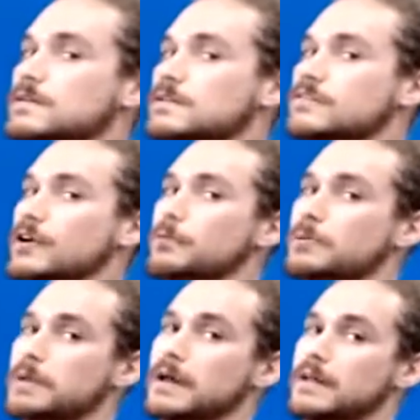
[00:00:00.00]
Tailbone
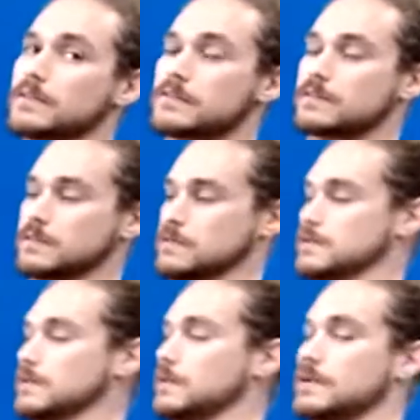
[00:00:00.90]
balance.
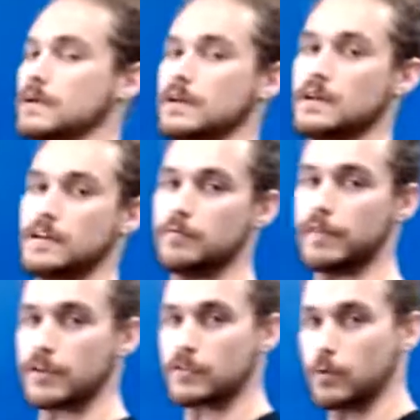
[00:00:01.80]
Hip
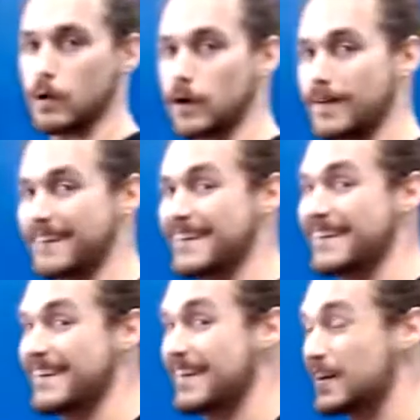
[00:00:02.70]
flexor work.
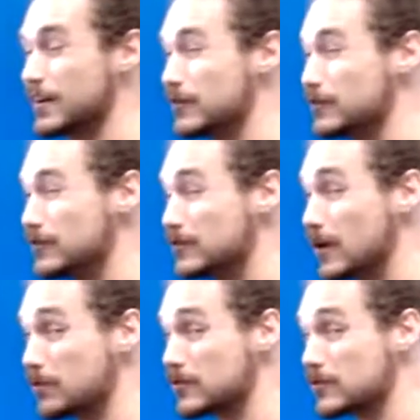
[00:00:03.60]

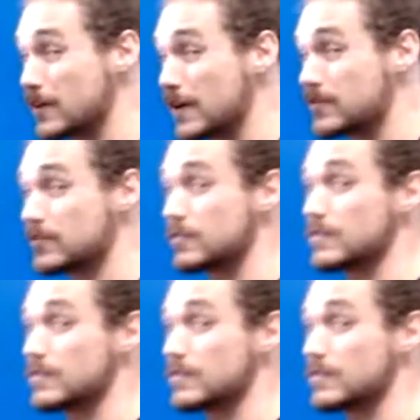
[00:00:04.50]
Double stretch.